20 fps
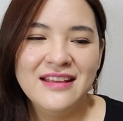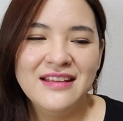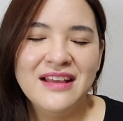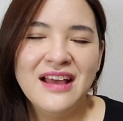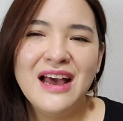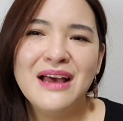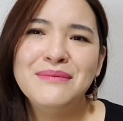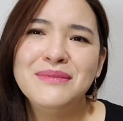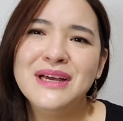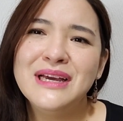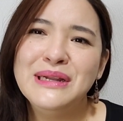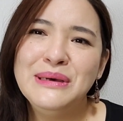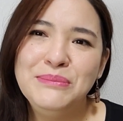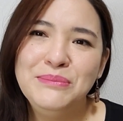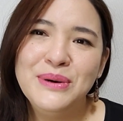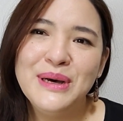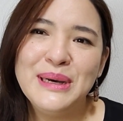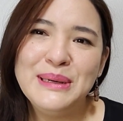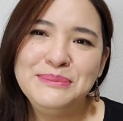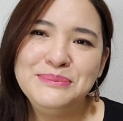I'm kind of
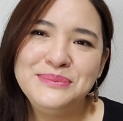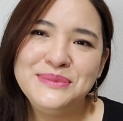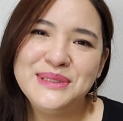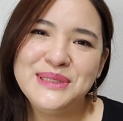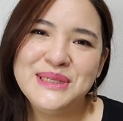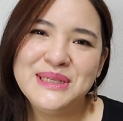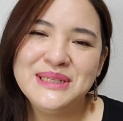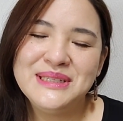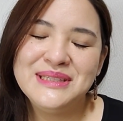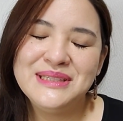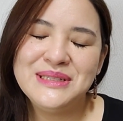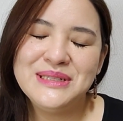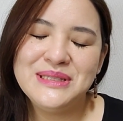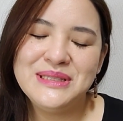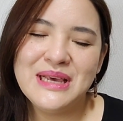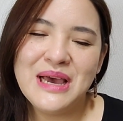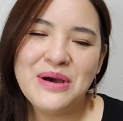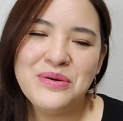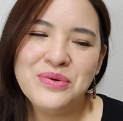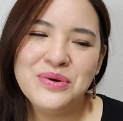bummed
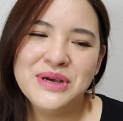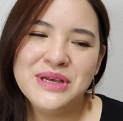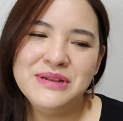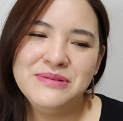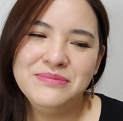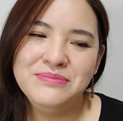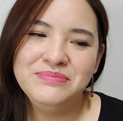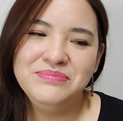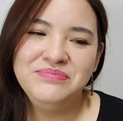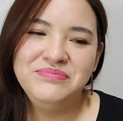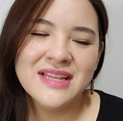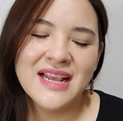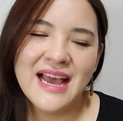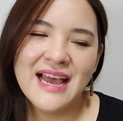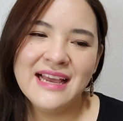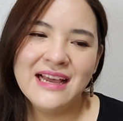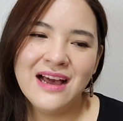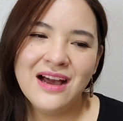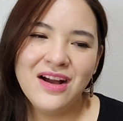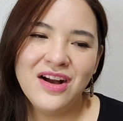that one
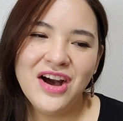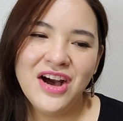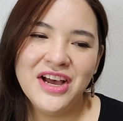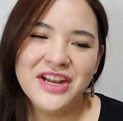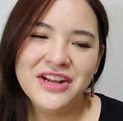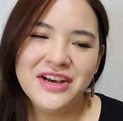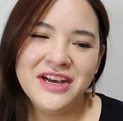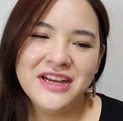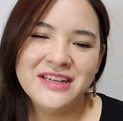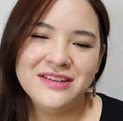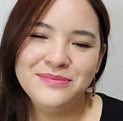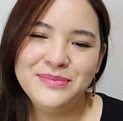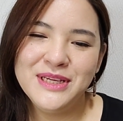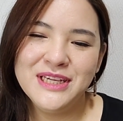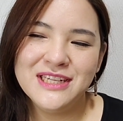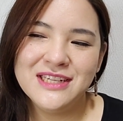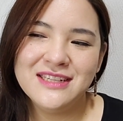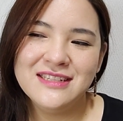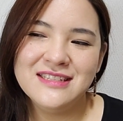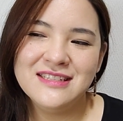I got caught on
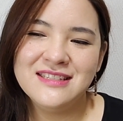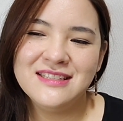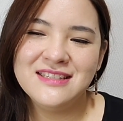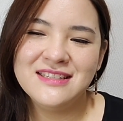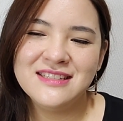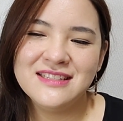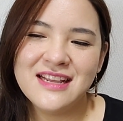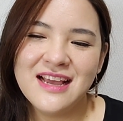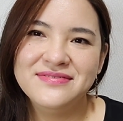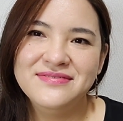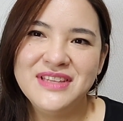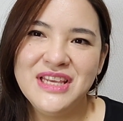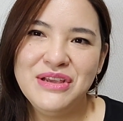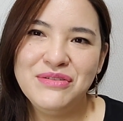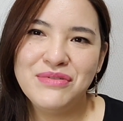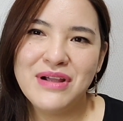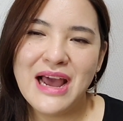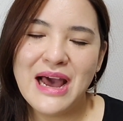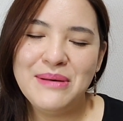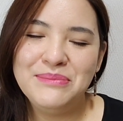because he
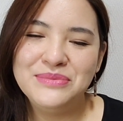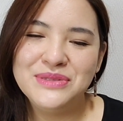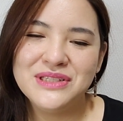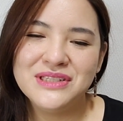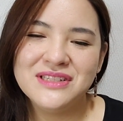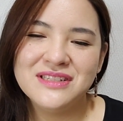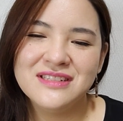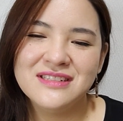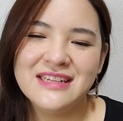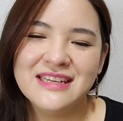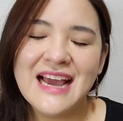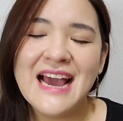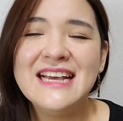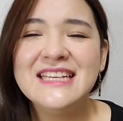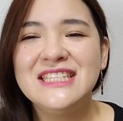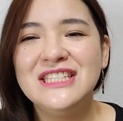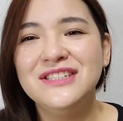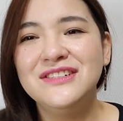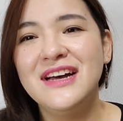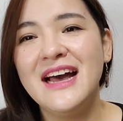rapped. Like I
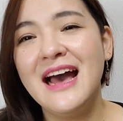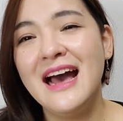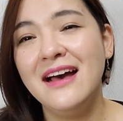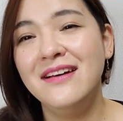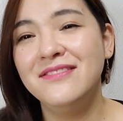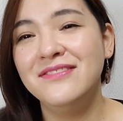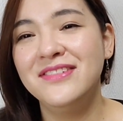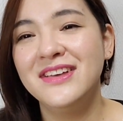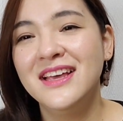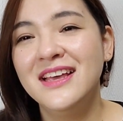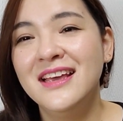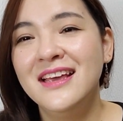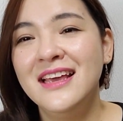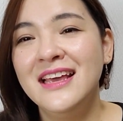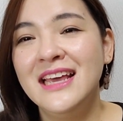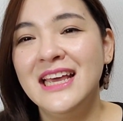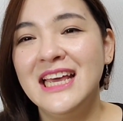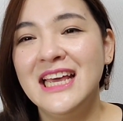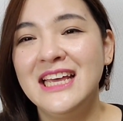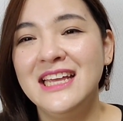still have
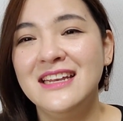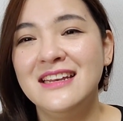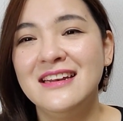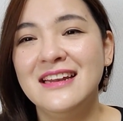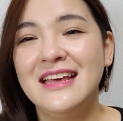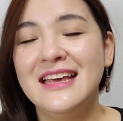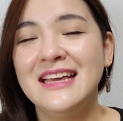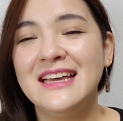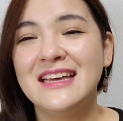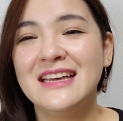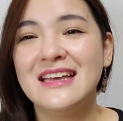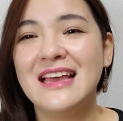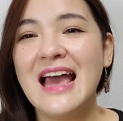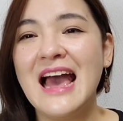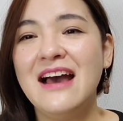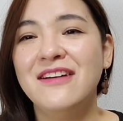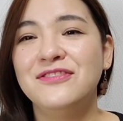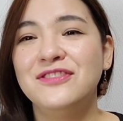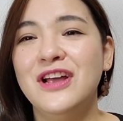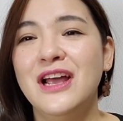it, like
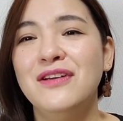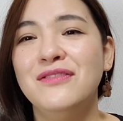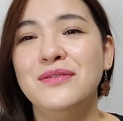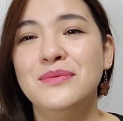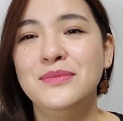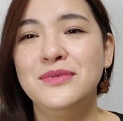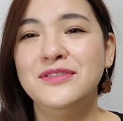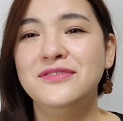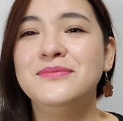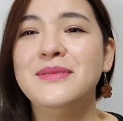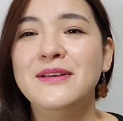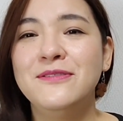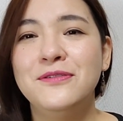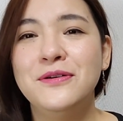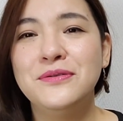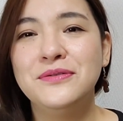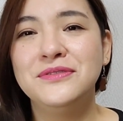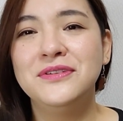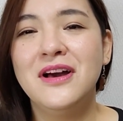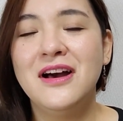after I removed my
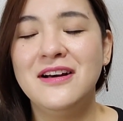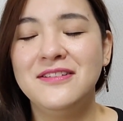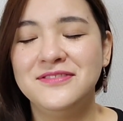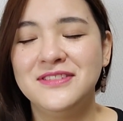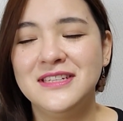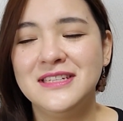phone off